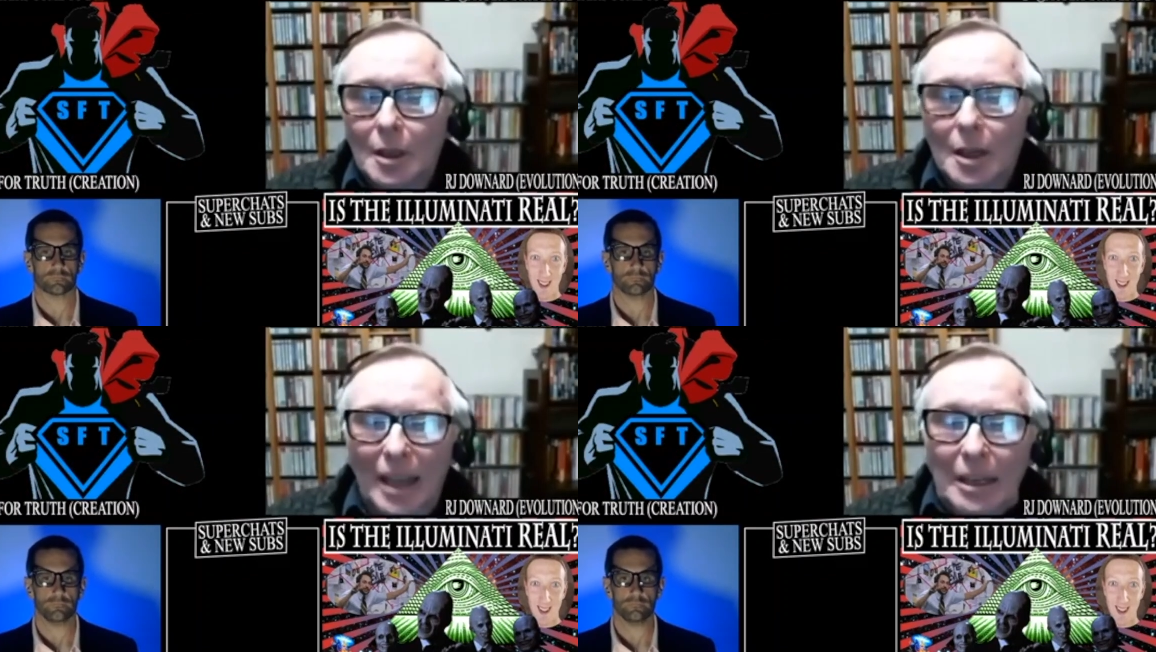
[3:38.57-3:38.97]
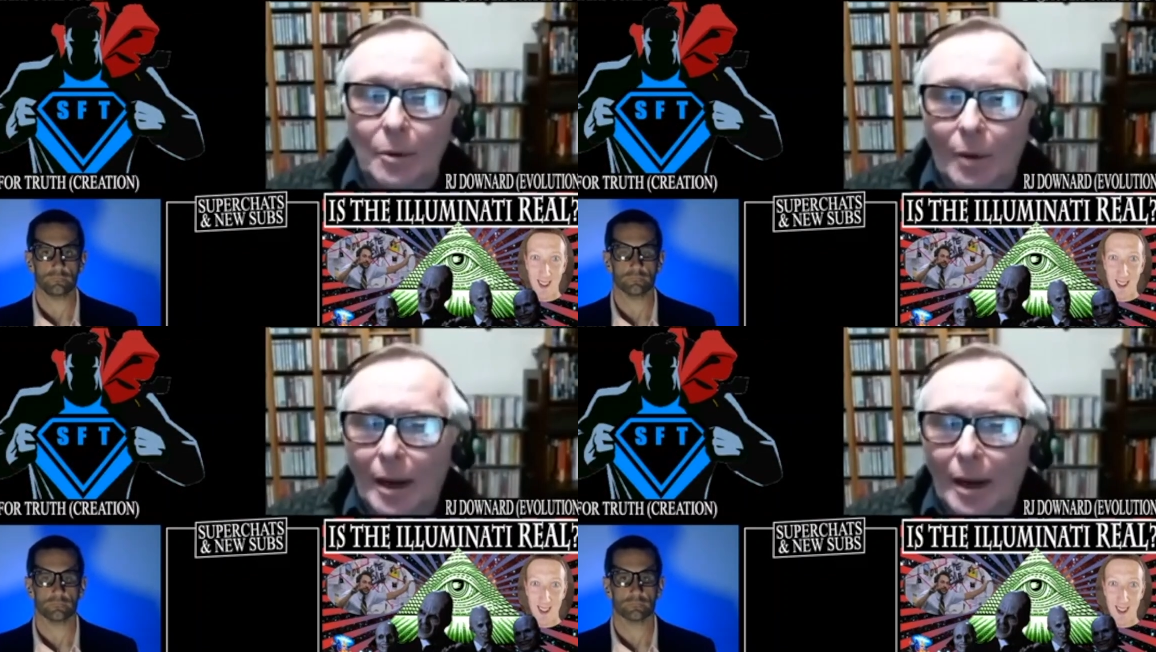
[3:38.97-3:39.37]
Speaker 1: uh,
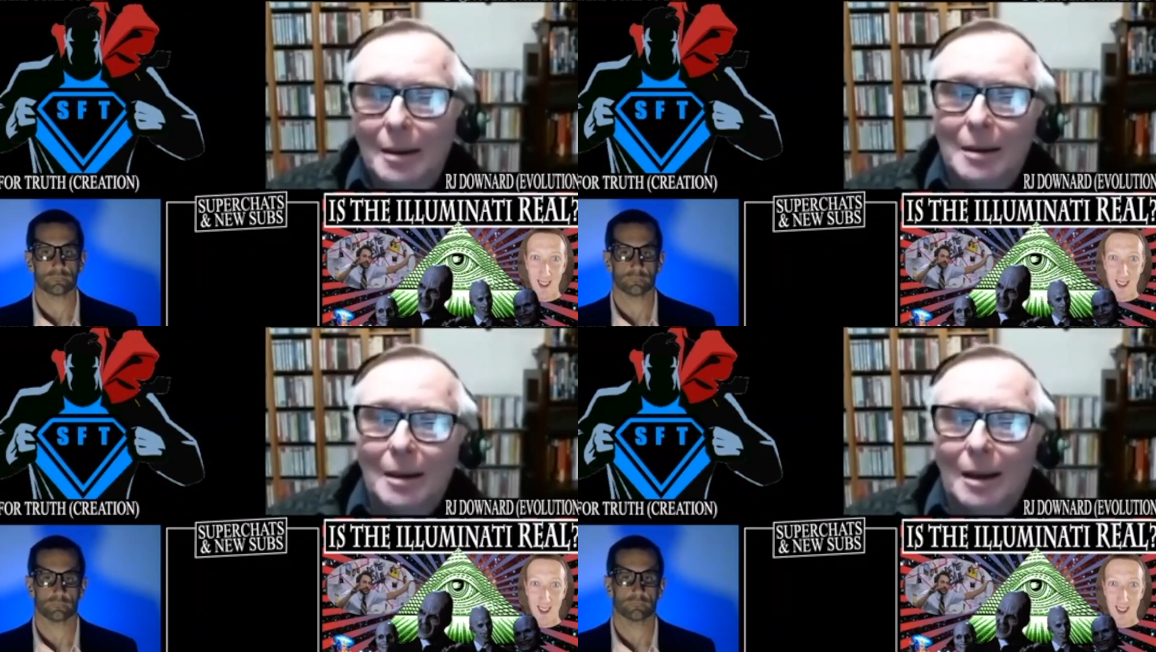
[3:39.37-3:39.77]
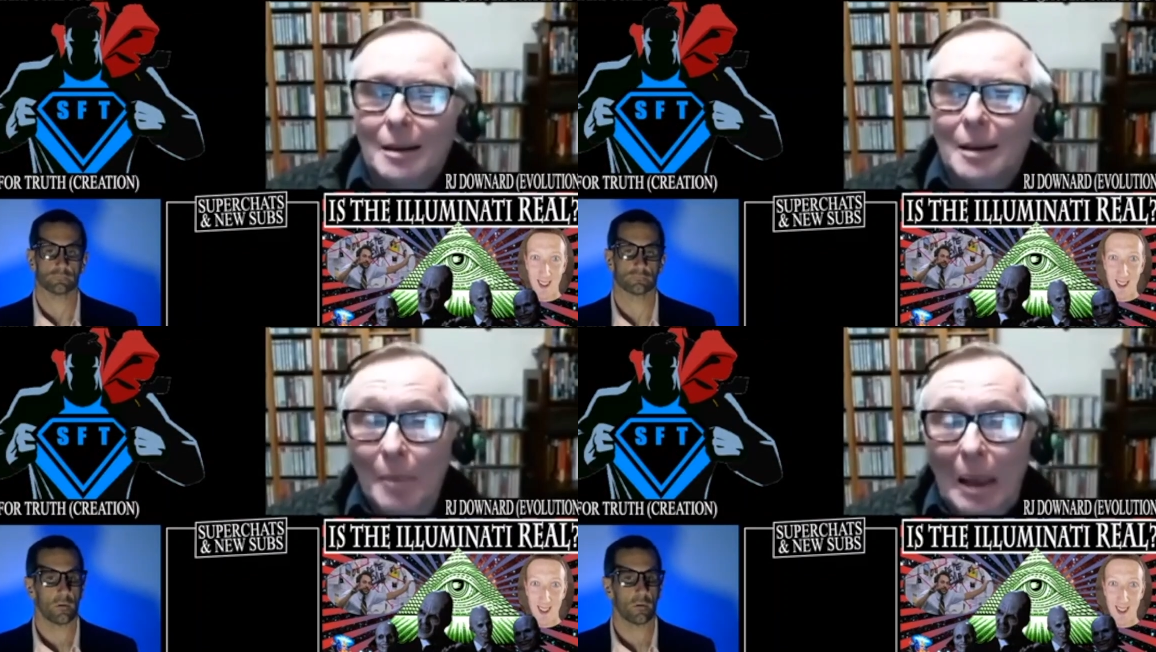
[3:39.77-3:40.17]
pedigree.
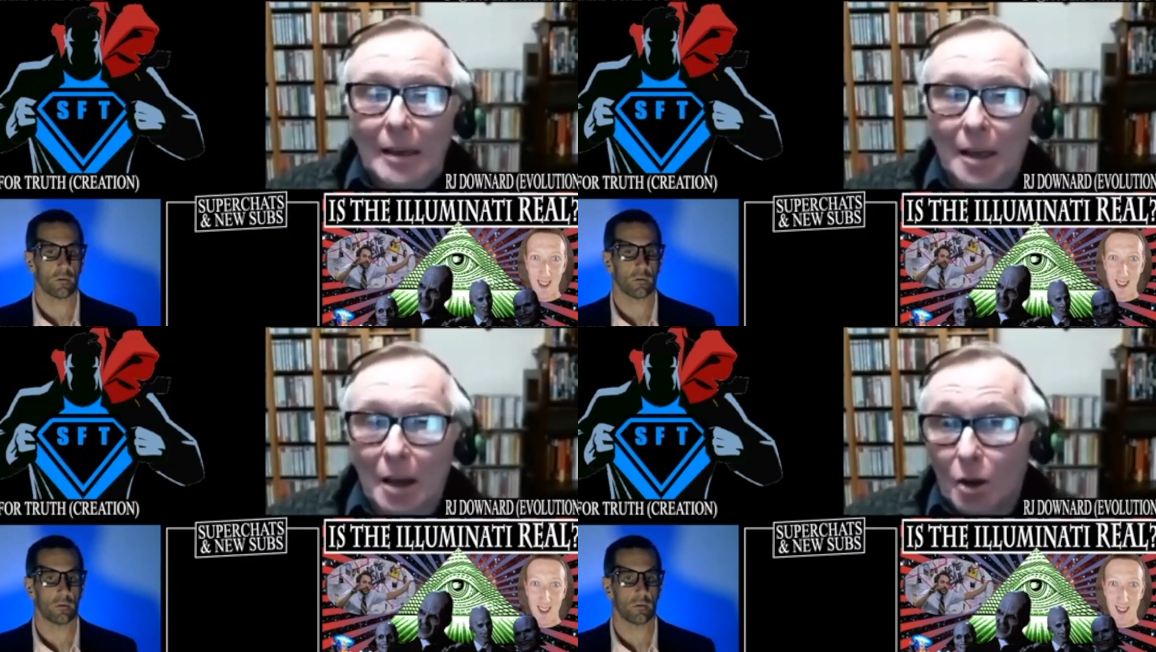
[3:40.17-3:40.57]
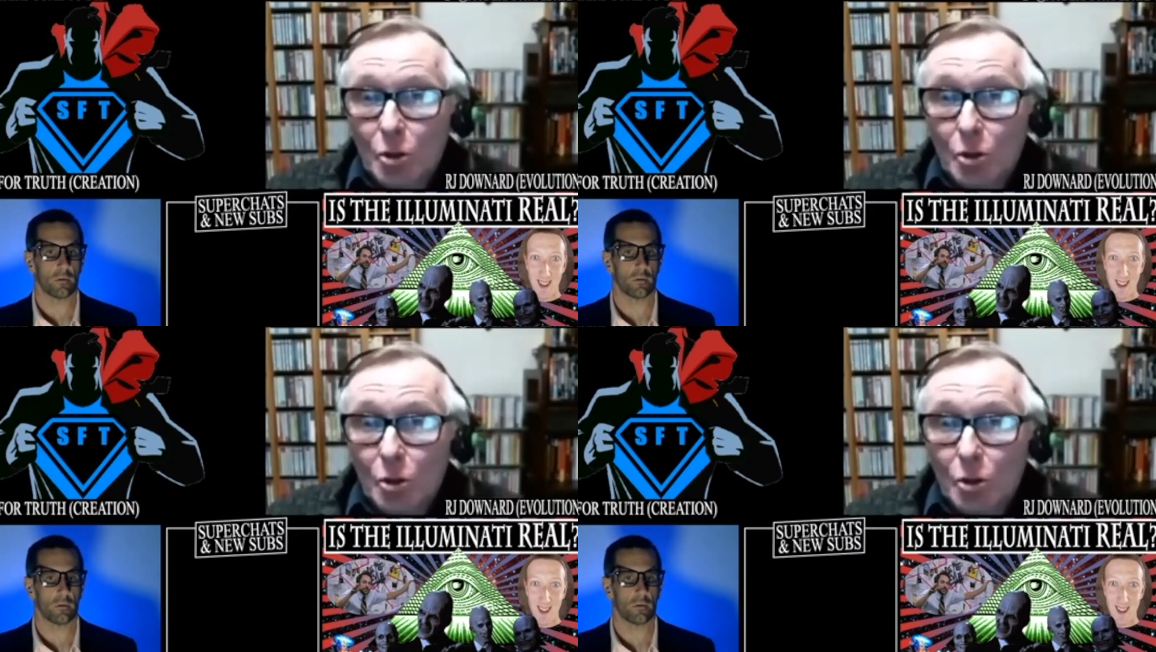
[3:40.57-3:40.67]
Uh, are